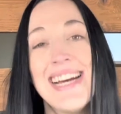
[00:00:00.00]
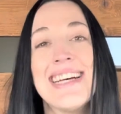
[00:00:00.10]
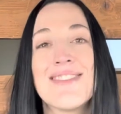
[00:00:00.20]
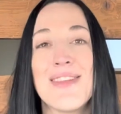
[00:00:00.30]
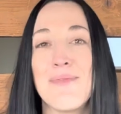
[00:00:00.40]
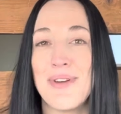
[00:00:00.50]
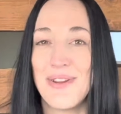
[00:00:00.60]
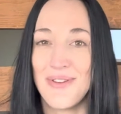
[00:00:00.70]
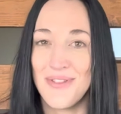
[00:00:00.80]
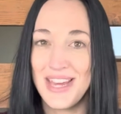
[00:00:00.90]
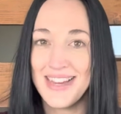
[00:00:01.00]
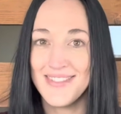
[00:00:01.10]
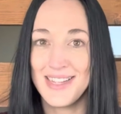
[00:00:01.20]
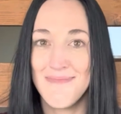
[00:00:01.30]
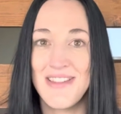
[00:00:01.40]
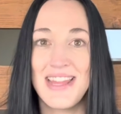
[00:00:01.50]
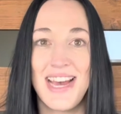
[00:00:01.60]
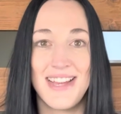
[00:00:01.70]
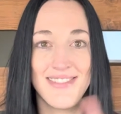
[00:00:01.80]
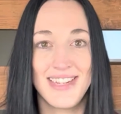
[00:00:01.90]
So then when you think of something
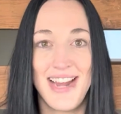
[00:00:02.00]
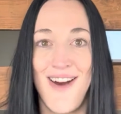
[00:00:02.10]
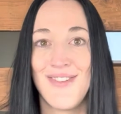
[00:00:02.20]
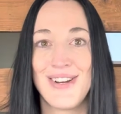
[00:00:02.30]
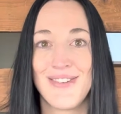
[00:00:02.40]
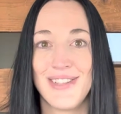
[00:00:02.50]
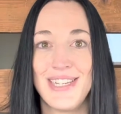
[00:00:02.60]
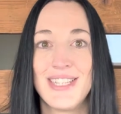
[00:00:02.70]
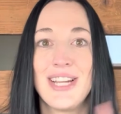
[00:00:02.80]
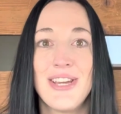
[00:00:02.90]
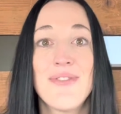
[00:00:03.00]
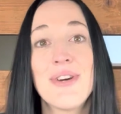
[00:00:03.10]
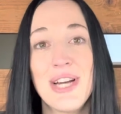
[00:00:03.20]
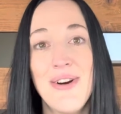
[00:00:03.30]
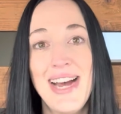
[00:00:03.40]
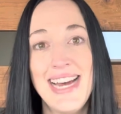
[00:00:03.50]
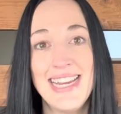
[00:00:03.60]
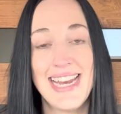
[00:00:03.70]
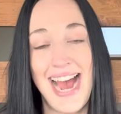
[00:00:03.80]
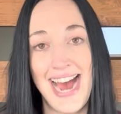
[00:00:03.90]
that you didn't have on your list, you can go ahead
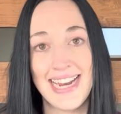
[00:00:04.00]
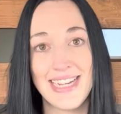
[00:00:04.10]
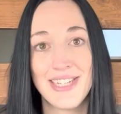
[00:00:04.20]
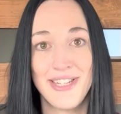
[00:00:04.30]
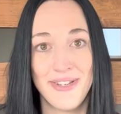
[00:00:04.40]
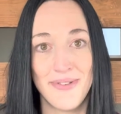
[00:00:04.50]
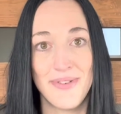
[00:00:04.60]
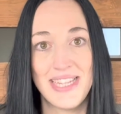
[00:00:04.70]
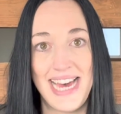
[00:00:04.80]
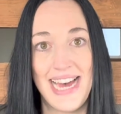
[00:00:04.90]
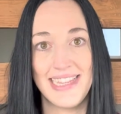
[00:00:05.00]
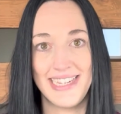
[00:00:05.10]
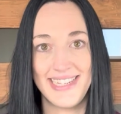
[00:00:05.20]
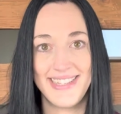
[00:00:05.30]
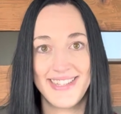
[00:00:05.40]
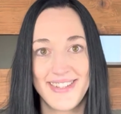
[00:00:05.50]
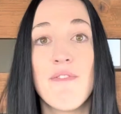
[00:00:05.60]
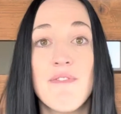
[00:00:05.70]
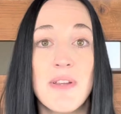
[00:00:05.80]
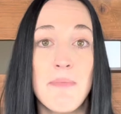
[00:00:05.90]
and add it to that list.
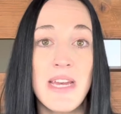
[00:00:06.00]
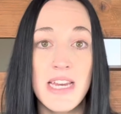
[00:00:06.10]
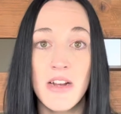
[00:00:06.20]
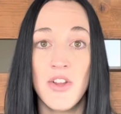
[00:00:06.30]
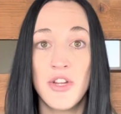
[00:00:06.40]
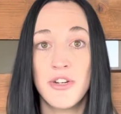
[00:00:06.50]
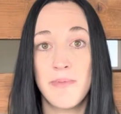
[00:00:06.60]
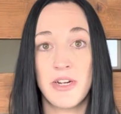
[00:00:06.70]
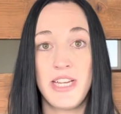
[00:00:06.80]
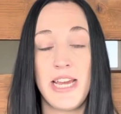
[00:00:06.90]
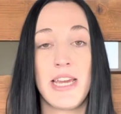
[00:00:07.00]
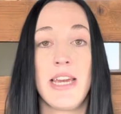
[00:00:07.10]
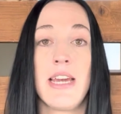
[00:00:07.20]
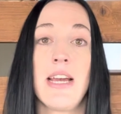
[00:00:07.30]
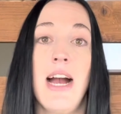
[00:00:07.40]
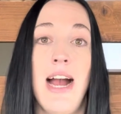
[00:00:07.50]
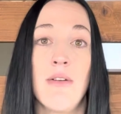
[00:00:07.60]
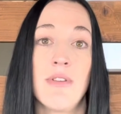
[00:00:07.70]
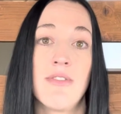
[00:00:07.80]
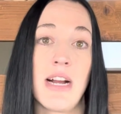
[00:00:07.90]
Depending on the trip you're taking, I
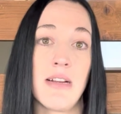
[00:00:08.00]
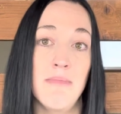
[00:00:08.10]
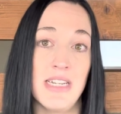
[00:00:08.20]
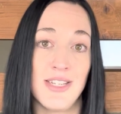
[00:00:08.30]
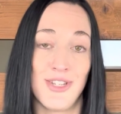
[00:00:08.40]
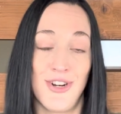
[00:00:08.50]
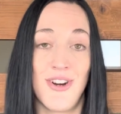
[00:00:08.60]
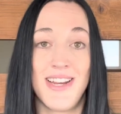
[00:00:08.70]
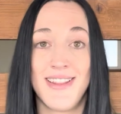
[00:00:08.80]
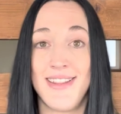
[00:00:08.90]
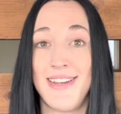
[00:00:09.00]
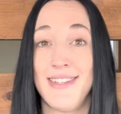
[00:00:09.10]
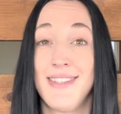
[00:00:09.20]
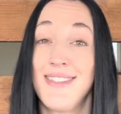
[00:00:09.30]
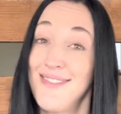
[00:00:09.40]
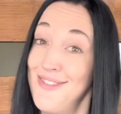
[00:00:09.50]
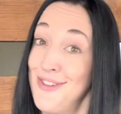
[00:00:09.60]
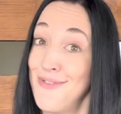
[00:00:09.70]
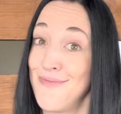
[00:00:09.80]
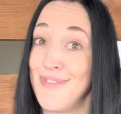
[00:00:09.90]
would recommend starting this
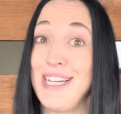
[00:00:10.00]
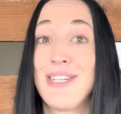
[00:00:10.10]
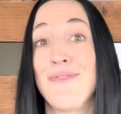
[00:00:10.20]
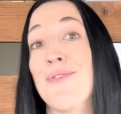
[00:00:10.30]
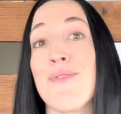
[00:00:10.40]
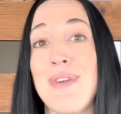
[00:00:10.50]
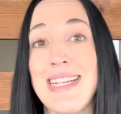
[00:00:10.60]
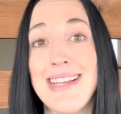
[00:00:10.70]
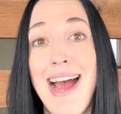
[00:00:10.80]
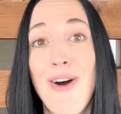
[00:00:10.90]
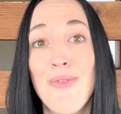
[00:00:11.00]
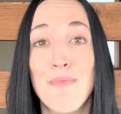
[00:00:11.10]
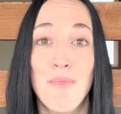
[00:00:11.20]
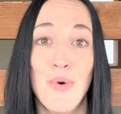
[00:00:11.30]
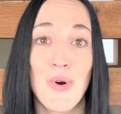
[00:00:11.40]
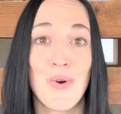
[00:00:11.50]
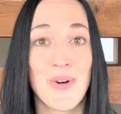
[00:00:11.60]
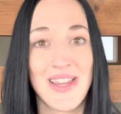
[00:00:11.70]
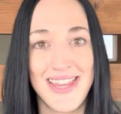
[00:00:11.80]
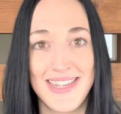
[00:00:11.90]
3 to 4 weeks out, more or
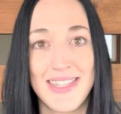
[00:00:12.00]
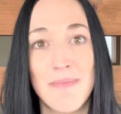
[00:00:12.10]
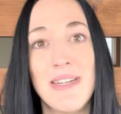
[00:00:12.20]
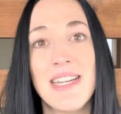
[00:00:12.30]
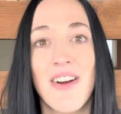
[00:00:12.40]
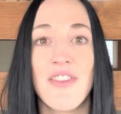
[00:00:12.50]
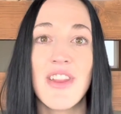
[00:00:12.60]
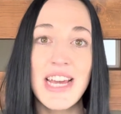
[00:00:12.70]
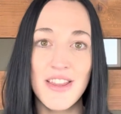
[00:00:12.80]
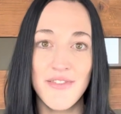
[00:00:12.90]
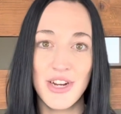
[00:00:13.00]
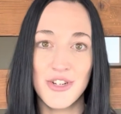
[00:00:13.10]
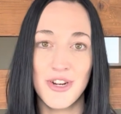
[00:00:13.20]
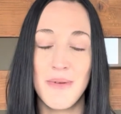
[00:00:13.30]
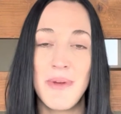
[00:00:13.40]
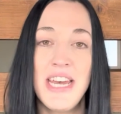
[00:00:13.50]
less depending on the length of your trip